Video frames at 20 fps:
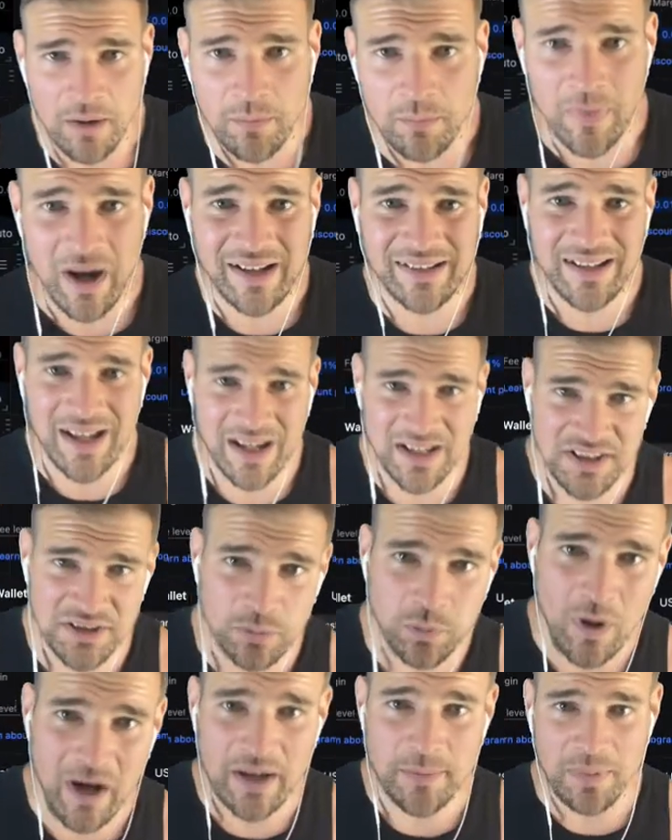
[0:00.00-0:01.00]
my
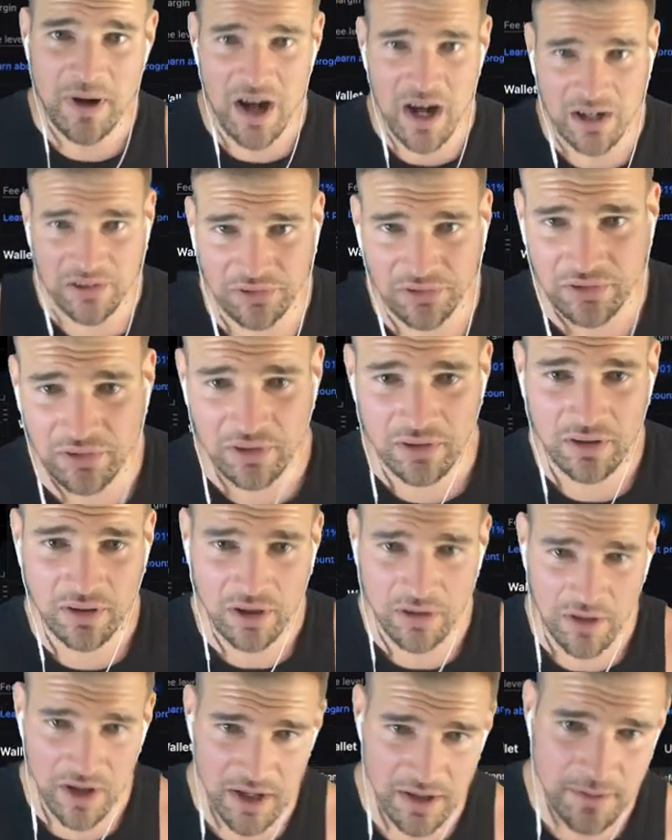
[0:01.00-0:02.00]
next white box.
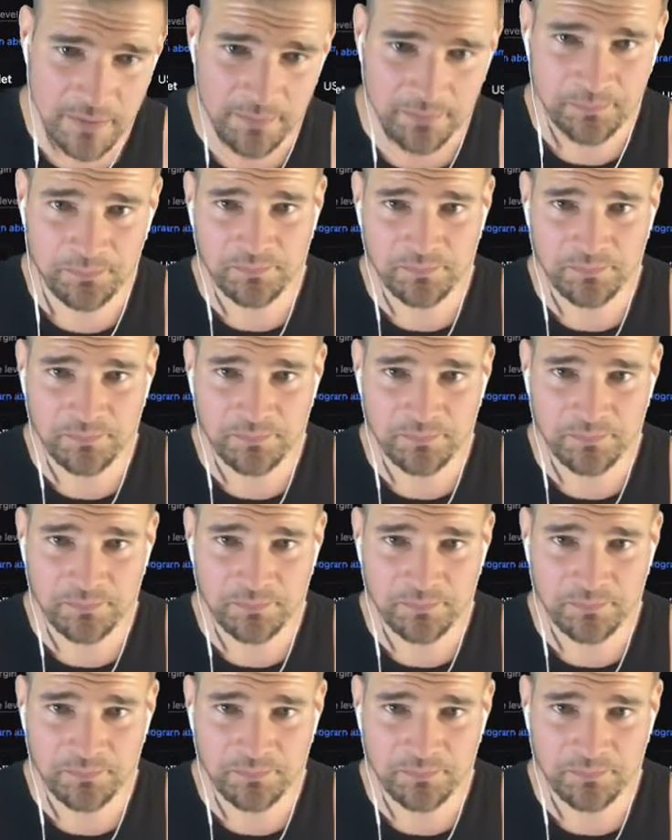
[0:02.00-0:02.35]
All right.